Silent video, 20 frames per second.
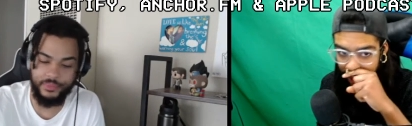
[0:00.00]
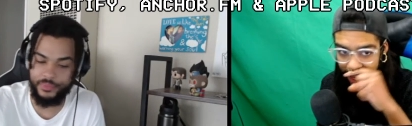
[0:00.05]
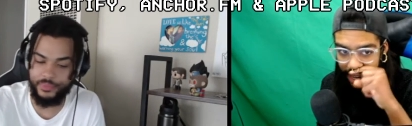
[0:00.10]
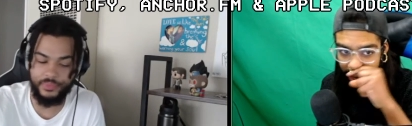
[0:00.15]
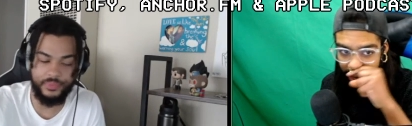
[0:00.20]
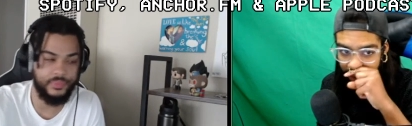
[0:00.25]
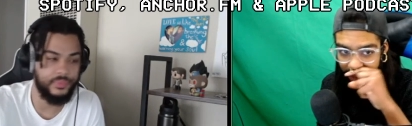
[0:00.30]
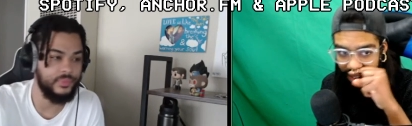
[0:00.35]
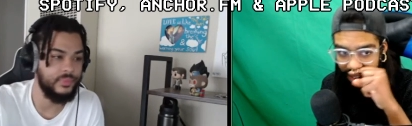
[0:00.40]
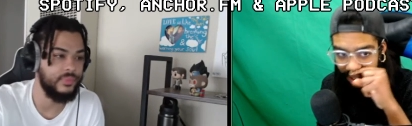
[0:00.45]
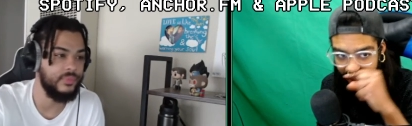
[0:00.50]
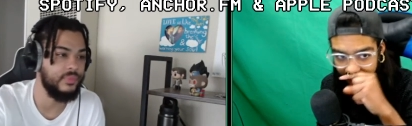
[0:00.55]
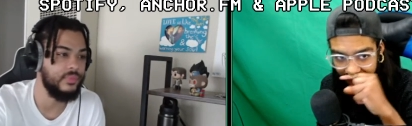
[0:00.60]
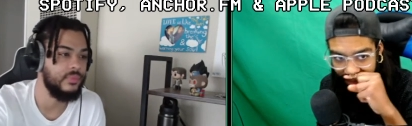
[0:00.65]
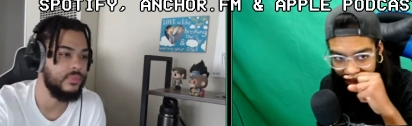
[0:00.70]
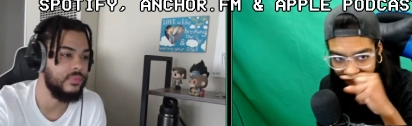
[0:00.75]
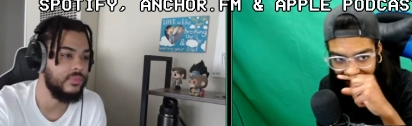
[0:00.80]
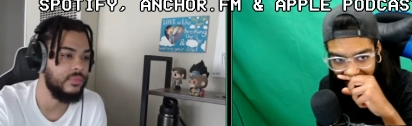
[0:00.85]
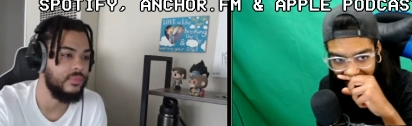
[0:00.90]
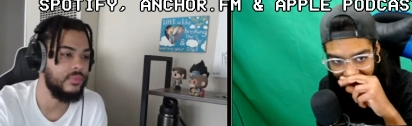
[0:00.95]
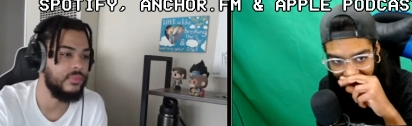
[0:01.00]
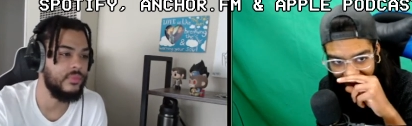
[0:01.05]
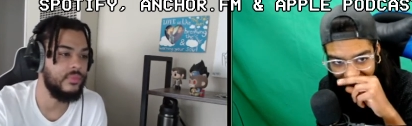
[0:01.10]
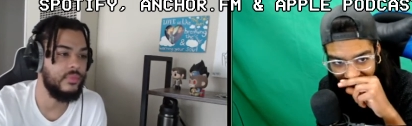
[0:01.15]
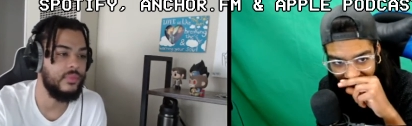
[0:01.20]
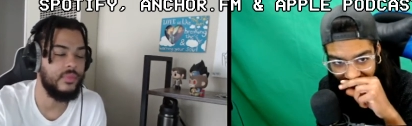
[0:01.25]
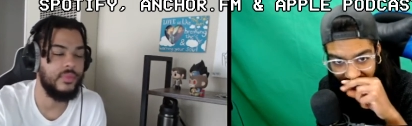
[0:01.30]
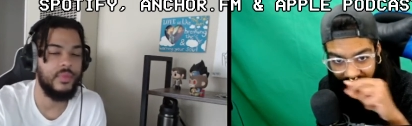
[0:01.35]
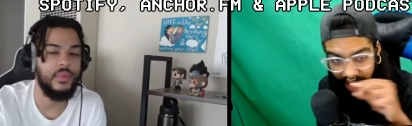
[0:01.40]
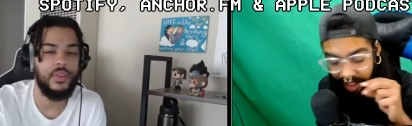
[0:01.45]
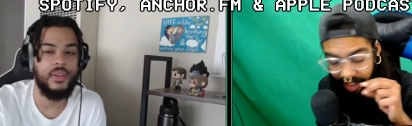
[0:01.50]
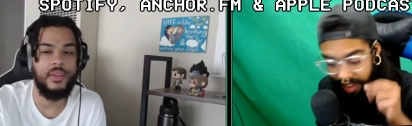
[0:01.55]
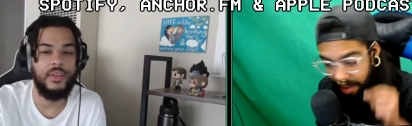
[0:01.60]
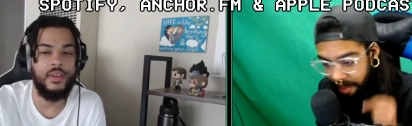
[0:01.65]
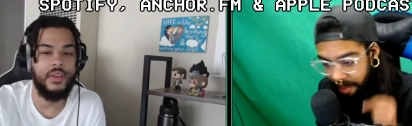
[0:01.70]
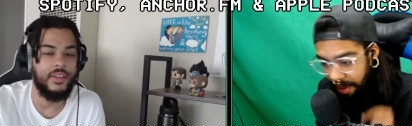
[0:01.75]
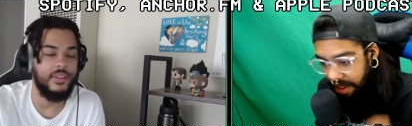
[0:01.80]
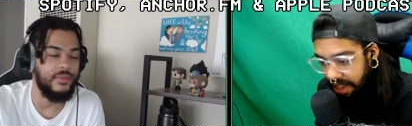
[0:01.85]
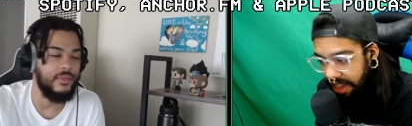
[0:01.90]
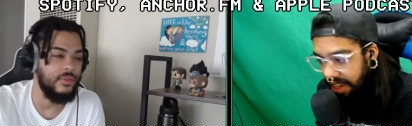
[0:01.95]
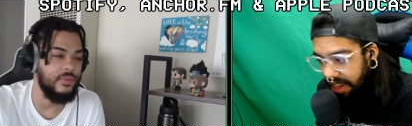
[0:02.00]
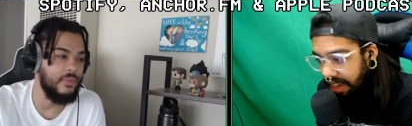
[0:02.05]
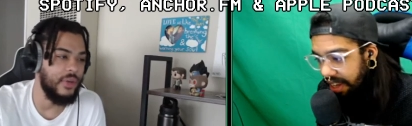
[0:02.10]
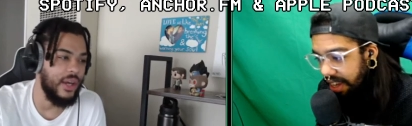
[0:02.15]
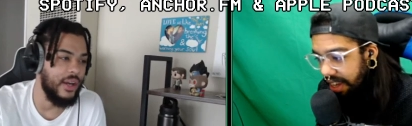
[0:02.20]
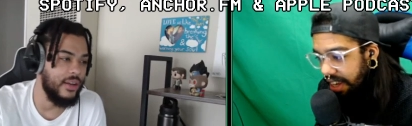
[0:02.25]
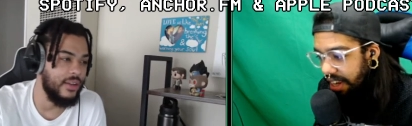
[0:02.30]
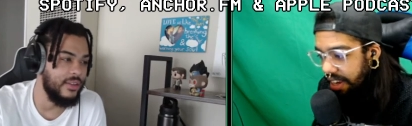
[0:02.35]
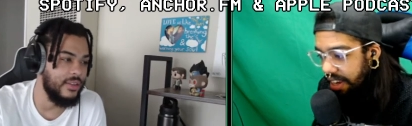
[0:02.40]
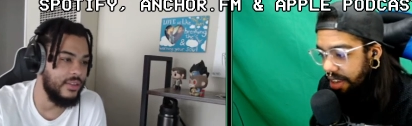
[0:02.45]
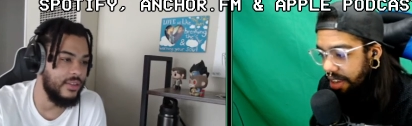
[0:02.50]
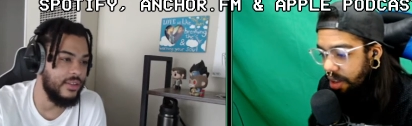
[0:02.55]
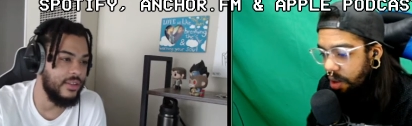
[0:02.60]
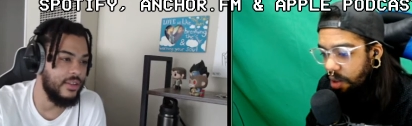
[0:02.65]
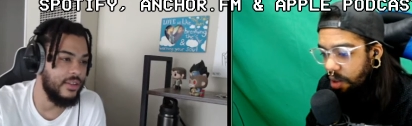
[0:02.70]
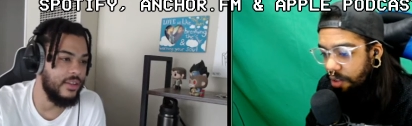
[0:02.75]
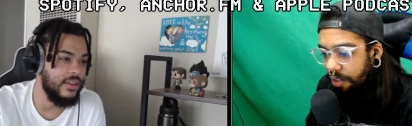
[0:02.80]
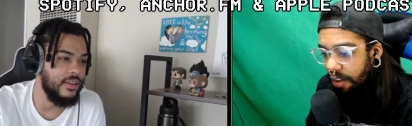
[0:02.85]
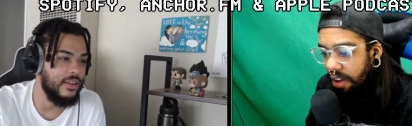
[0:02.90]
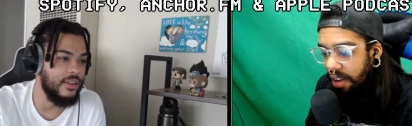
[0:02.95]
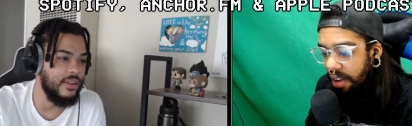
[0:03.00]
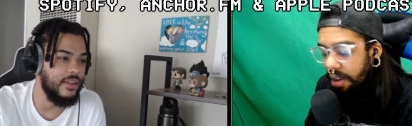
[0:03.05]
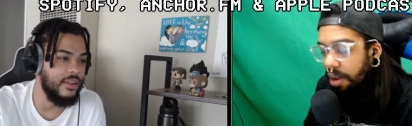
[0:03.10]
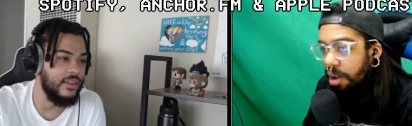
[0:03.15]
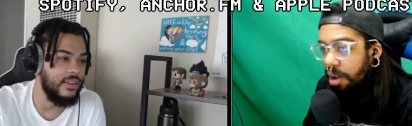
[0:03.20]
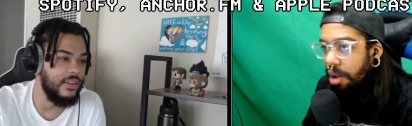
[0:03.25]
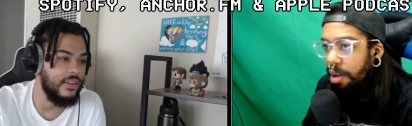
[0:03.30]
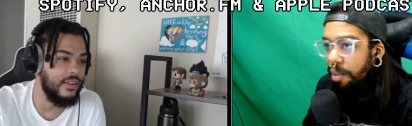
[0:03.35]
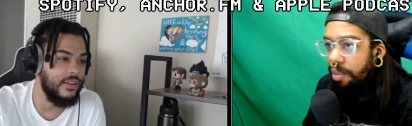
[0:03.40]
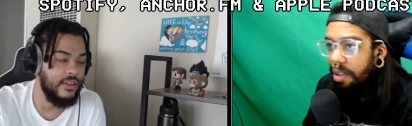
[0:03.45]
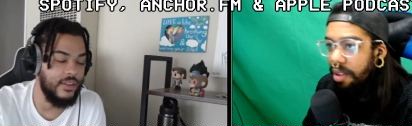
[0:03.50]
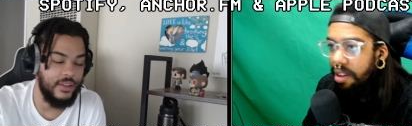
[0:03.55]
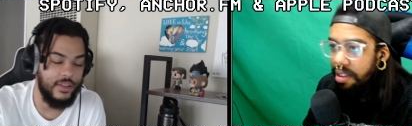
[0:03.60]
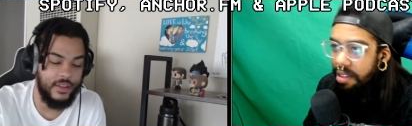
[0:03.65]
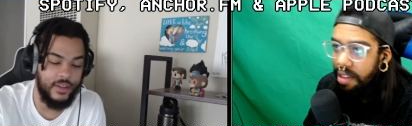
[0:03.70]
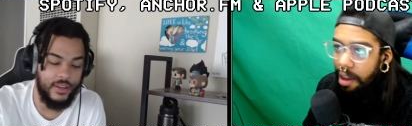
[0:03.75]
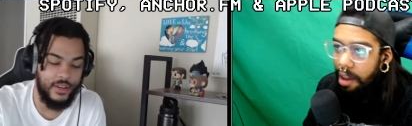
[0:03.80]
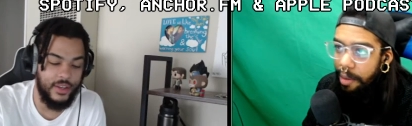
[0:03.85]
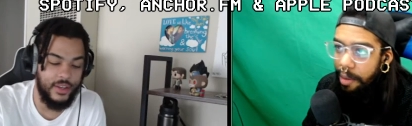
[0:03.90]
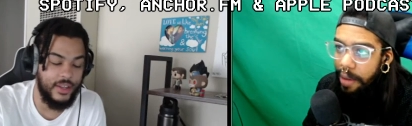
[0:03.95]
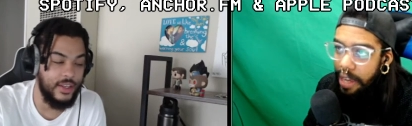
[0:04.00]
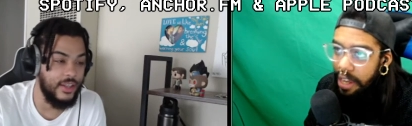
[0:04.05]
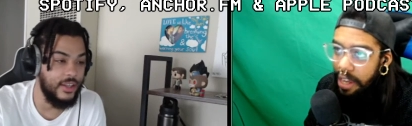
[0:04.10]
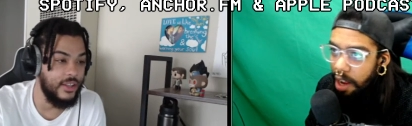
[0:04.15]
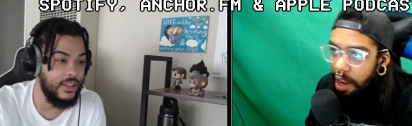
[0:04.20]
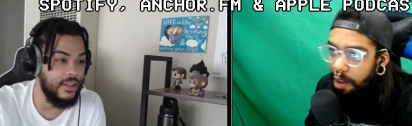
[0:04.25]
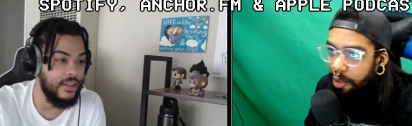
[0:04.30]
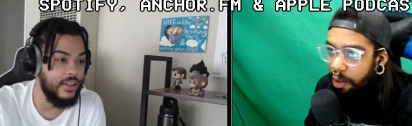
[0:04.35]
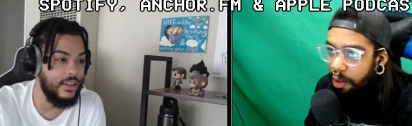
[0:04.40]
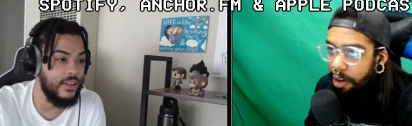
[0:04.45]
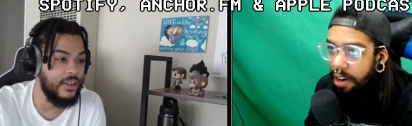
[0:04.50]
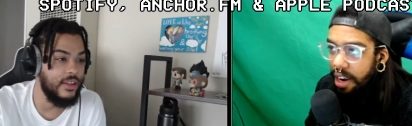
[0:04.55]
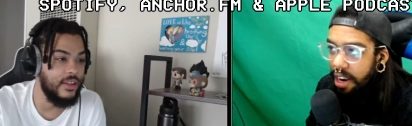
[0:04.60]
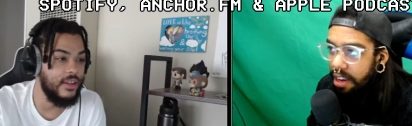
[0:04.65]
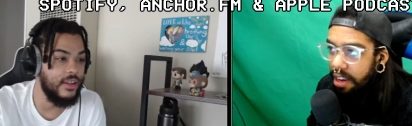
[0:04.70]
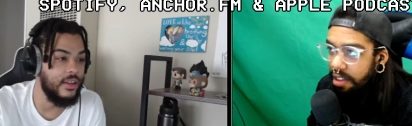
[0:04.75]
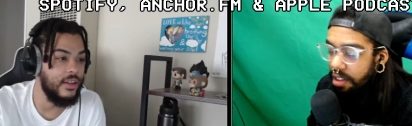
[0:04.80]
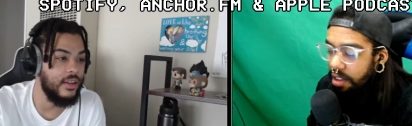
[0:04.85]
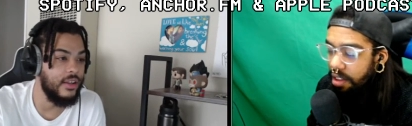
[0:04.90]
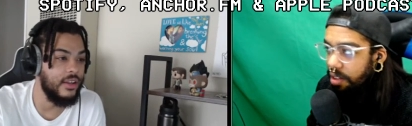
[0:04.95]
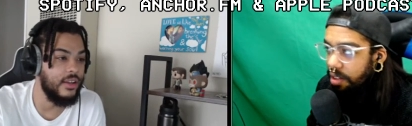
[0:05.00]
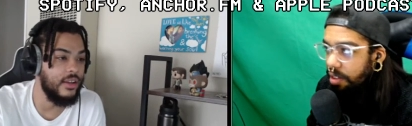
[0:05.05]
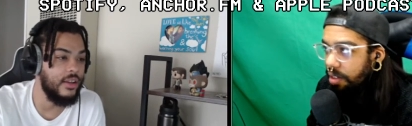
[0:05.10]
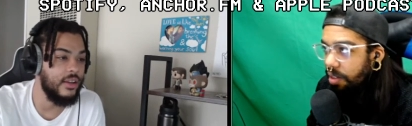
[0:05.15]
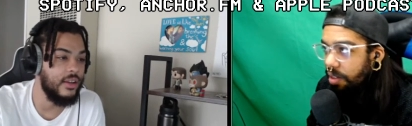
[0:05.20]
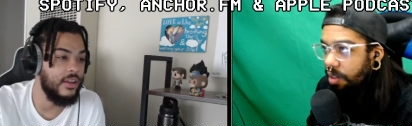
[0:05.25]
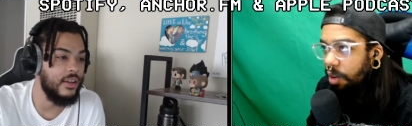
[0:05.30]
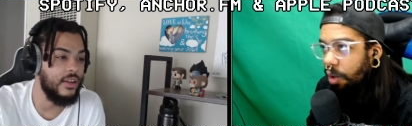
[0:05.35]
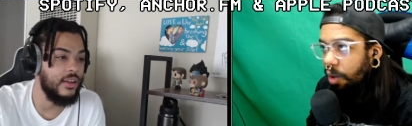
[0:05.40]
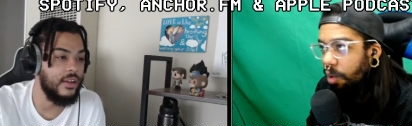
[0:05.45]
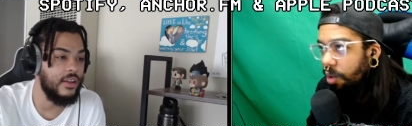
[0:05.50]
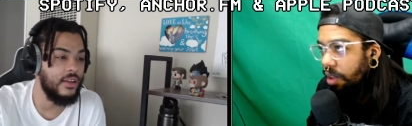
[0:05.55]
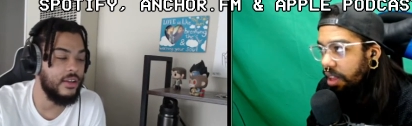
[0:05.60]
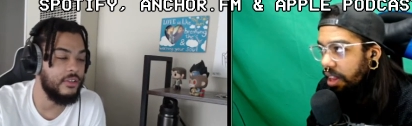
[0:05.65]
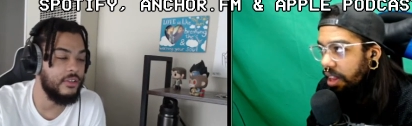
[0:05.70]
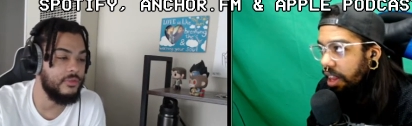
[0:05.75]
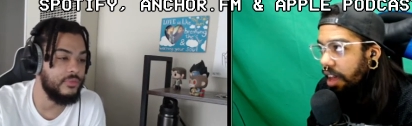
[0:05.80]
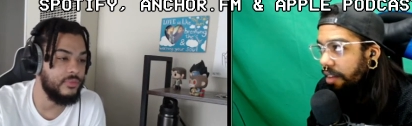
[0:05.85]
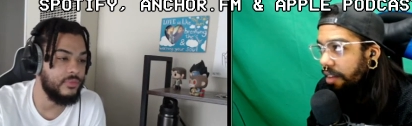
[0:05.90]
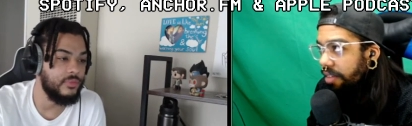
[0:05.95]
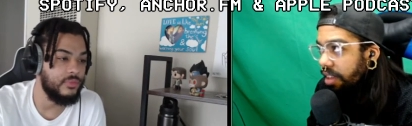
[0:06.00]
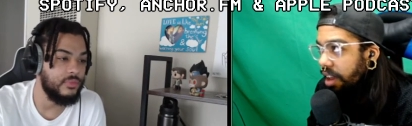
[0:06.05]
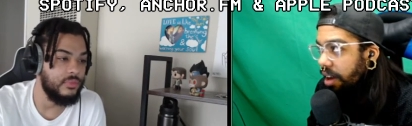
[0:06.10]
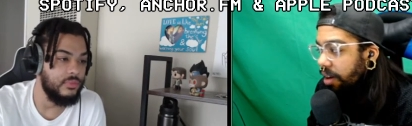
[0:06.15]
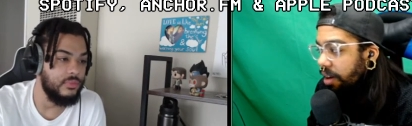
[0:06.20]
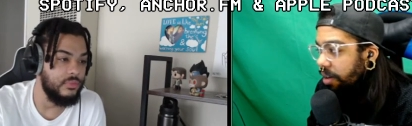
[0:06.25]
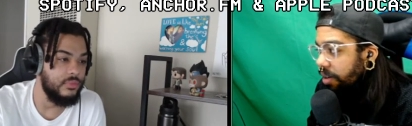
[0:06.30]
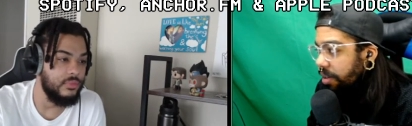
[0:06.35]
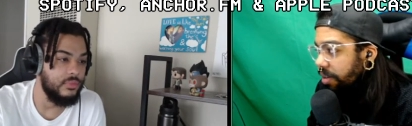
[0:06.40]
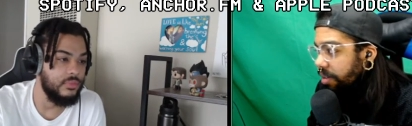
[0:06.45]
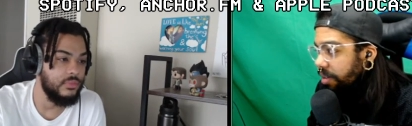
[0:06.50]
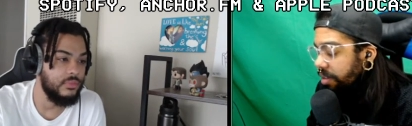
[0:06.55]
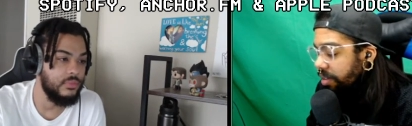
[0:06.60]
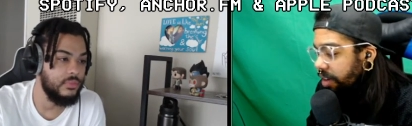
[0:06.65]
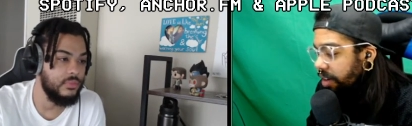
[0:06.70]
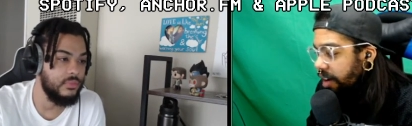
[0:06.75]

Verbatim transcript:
Speaker 1: Yeah, they got rid of that because they're about to hit a huge fine. Plus, I mean, Fortnite isn't totally left out